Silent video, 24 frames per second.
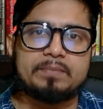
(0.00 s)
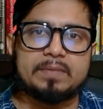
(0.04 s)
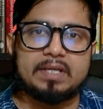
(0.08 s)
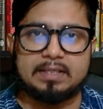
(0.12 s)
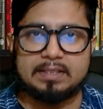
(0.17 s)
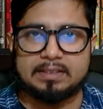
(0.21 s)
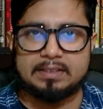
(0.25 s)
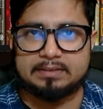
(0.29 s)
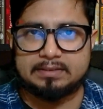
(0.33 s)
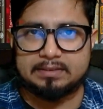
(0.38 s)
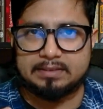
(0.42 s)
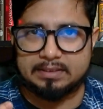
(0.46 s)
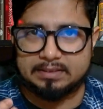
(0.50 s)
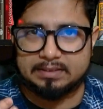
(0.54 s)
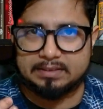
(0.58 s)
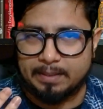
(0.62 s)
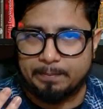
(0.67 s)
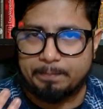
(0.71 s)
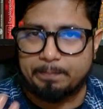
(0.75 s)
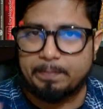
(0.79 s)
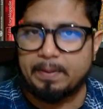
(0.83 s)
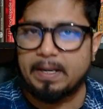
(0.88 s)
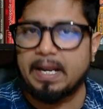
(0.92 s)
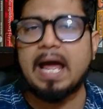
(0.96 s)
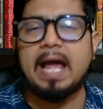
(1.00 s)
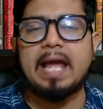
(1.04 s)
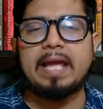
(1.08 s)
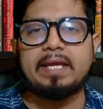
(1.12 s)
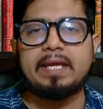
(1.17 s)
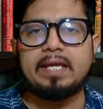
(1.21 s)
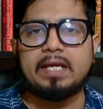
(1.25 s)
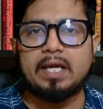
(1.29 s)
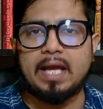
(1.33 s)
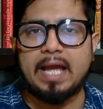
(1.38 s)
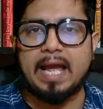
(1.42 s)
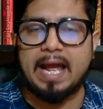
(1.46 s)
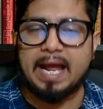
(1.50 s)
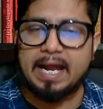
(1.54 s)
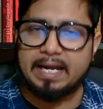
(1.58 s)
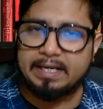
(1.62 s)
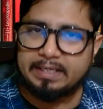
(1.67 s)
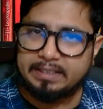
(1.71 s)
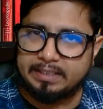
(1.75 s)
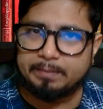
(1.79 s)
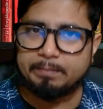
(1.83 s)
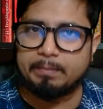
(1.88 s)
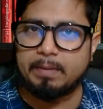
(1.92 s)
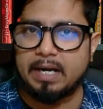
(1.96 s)
uh, the supply
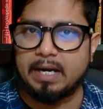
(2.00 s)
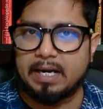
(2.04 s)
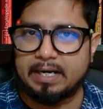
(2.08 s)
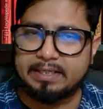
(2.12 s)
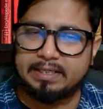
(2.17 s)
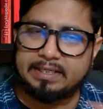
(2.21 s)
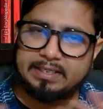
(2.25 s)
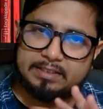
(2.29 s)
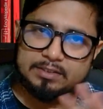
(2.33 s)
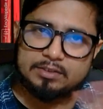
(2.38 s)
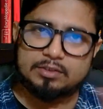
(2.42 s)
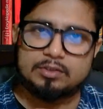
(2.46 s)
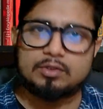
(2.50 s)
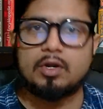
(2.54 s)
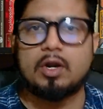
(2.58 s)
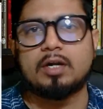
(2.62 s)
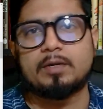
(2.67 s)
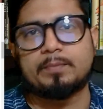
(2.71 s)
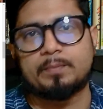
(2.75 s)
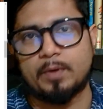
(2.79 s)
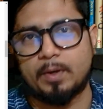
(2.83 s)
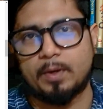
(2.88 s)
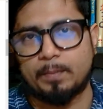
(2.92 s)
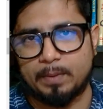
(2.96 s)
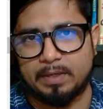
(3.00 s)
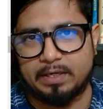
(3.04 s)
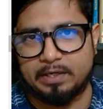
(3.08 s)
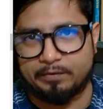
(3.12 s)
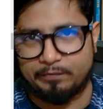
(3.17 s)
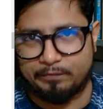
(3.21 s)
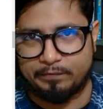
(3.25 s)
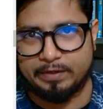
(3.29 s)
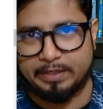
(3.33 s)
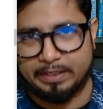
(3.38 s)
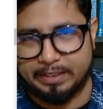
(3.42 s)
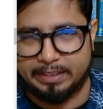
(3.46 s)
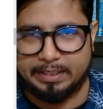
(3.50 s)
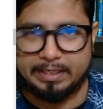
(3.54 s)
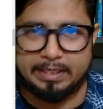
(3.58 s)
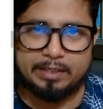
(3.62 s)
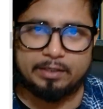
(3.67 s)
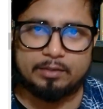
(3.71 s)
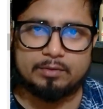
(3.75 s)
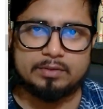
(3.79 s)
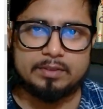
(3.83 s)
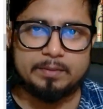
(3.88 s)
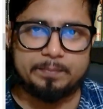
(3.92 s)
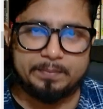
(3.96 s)
and demand is not properly fitting
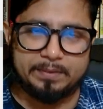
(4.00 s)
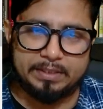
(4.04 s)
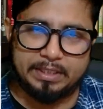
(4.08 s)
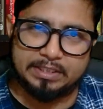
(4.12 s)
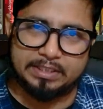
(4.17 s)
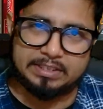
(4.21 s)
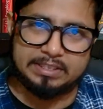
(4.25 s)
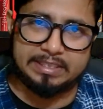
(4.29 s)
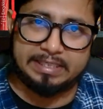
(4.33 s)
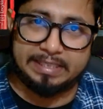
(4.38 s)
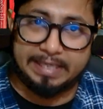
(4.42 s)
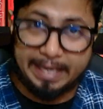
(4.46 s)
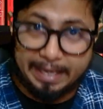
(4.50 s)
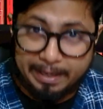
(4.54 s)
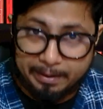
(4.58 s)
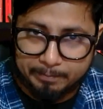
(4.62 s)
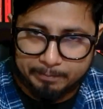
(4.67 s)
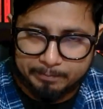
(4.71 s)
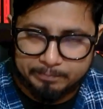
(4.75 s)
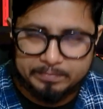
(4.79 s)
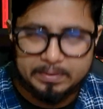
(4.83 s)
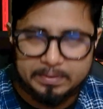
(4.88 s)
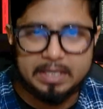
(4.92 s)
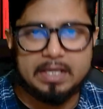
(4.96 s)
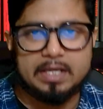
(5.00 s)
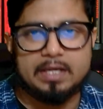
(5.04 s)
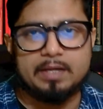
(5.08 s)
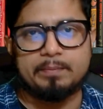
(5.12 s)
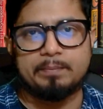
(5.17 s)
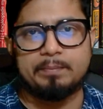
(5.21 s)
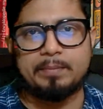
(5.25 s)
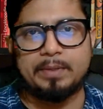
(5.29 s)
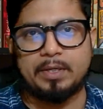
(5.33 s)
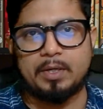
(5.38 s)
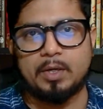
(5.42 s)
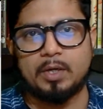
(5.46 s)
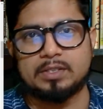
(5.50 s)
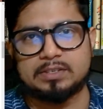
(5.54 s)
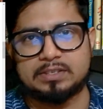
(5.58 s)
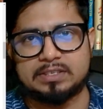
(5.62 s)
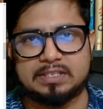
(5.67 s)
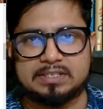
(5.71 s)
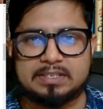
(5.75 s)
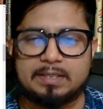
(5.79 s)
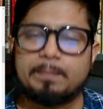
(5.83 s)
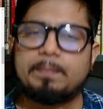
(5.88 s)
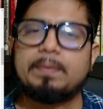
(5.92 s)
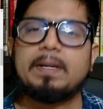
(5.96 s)
into the phd game because
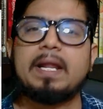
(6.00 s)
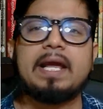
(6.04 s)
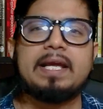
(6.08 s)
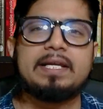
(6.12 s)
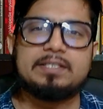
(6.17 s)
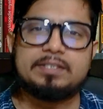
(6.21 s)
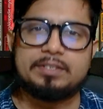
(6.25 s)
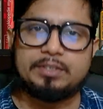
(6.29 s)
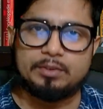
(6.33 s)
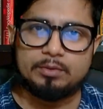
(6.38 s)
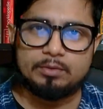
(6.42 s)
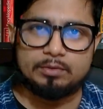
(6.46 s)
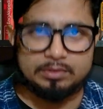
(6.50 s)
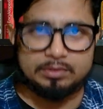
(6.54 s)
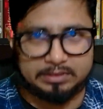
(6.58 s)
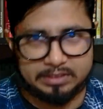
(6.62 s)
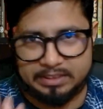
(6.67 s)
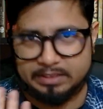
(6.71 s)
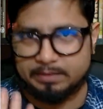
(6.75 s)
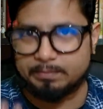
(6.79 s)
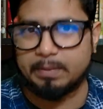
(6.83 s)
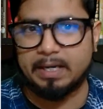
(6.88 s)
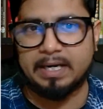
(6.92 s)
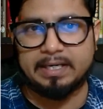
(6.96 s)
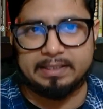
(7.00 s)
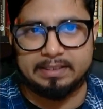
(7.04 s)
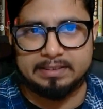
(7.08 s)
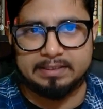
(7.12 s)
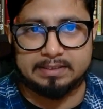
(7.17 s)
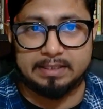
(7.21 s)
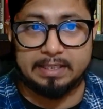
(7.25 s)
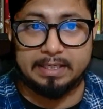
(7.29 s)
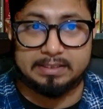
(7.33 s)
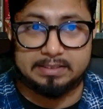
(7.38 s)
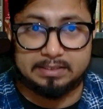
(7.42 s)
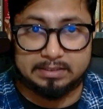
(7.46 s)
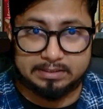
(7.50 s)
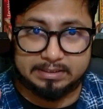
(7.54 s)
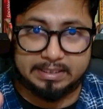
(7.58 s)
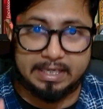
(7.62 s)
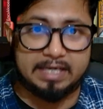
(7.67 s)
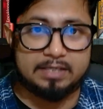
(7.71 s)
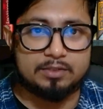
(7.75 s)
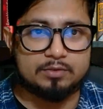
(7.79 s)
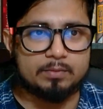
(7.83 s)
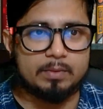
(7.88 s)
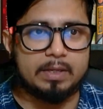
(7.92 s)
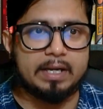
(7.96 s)
the supply is huge the demand is less
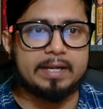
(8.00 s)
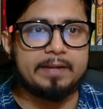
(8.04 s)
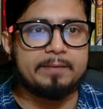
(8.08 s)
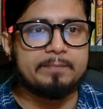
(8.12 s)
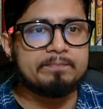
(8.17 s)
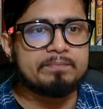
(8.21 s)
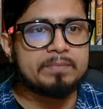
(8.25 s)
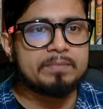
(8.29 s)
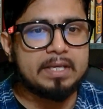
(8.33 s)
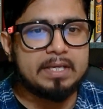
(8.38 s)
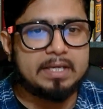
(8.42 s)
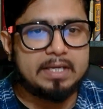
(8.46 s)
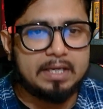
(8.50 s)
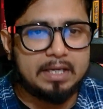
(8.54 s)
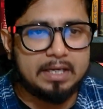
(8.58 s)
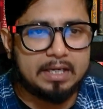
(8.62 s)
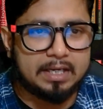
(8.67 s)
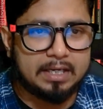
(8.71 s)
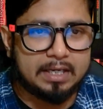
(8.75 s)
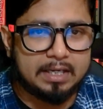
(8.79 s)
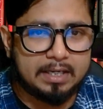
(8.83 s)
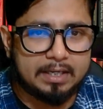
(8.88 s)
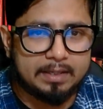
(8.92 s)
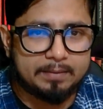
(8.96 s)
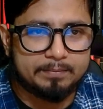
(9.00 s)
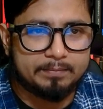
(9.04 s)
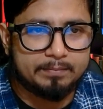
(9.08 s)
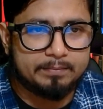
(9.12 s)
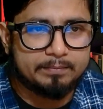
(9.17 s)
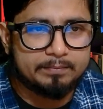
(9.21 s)
that's why uh,